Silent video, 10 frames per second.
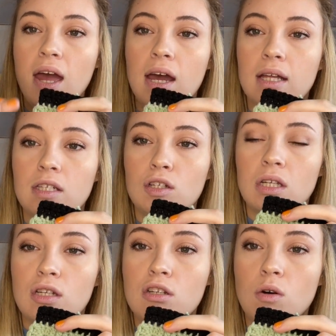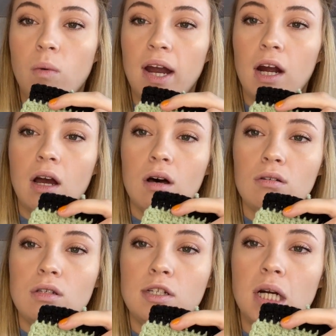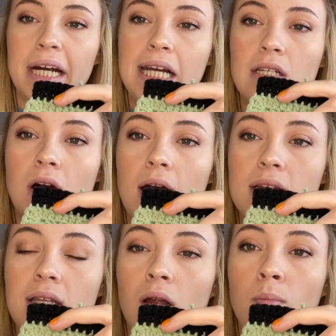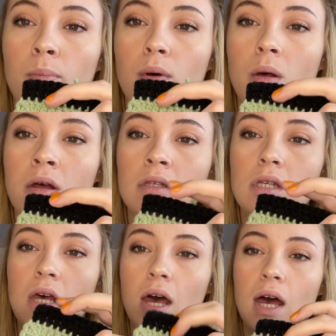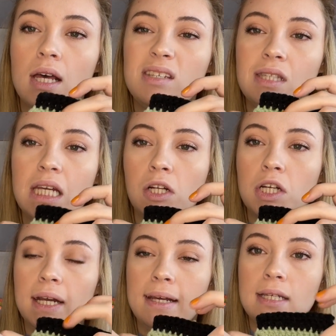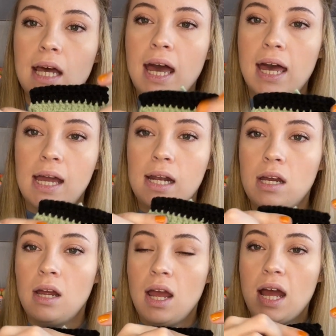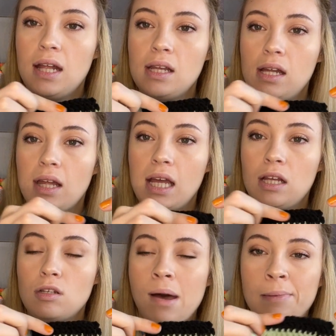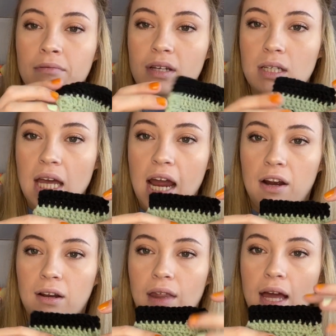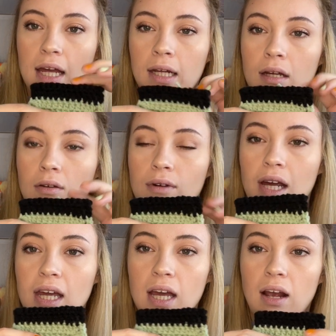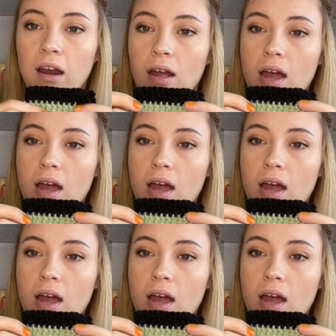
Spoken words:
It's just a square coaster. He's got his little bolt, a stitch in his head, and then like the top of his hairline right here.